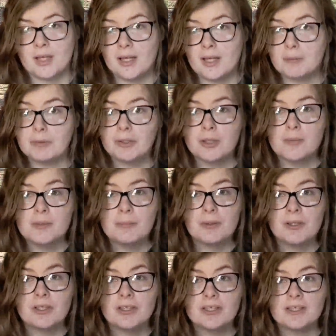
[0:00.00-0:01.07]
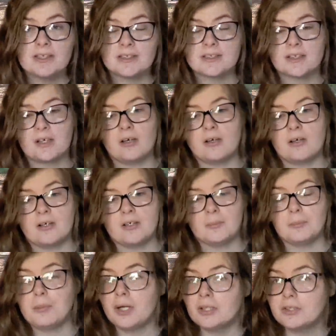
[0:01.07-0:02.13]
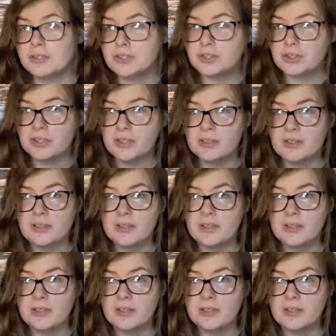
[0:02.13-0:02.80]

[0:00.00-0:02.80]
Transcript: Ambercrombie Park is on Park Street